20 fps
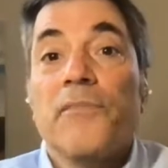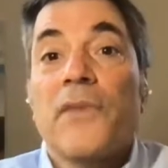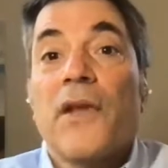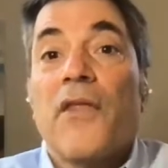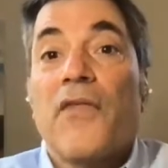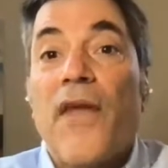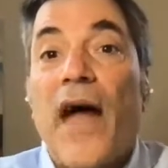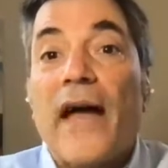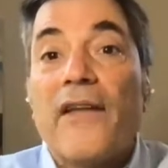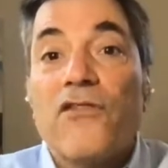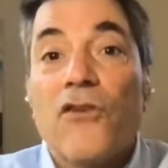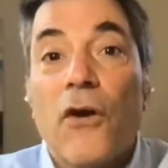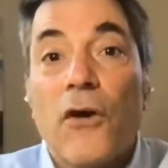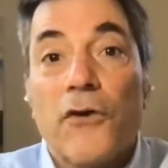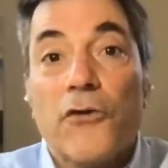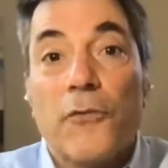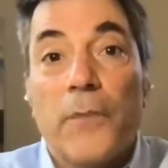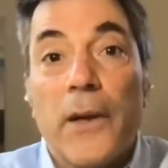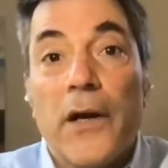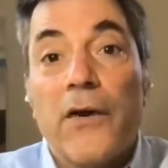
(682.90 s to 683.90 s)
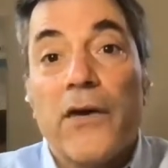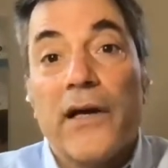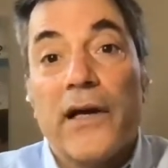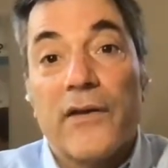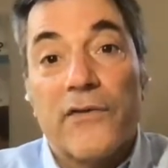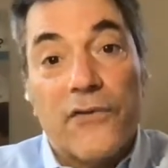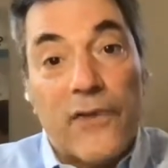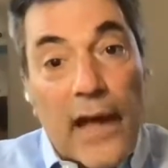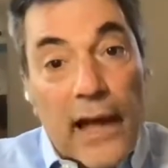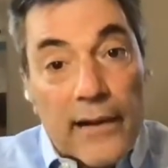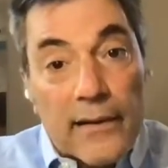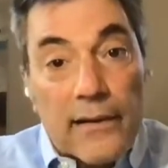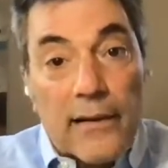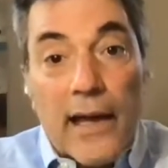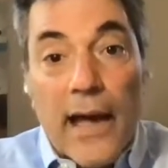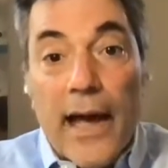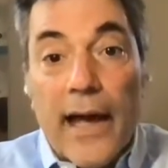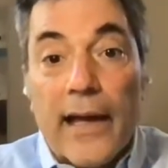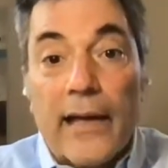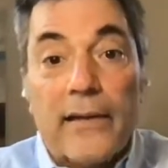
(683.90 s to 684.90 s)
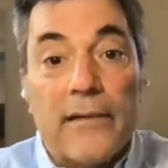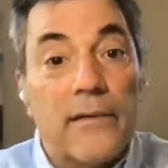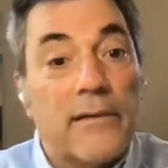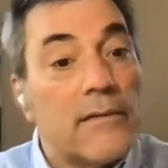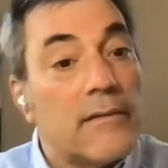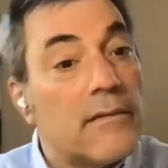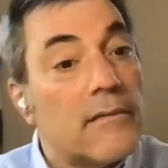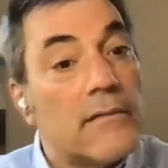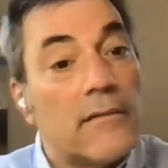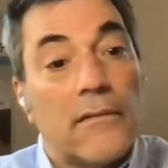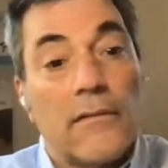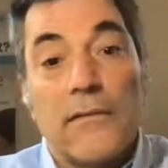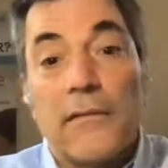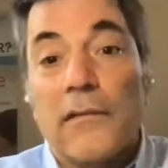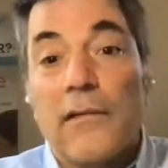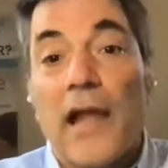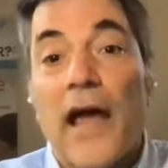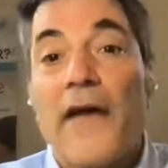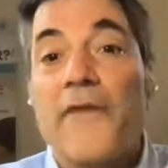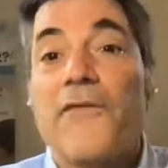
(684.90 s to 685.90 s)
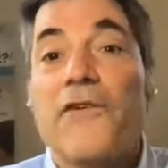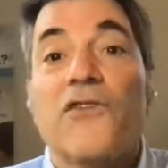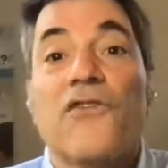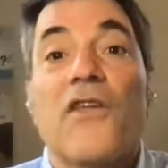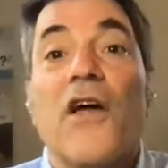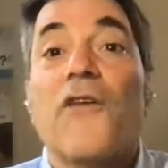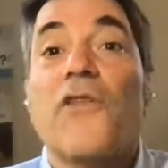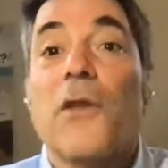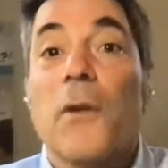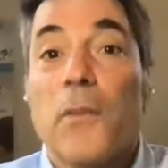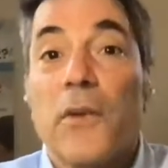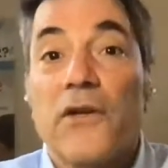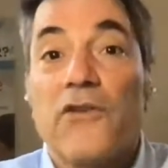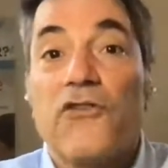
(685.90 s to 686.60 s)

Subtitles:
that's our experience. And life is nothing but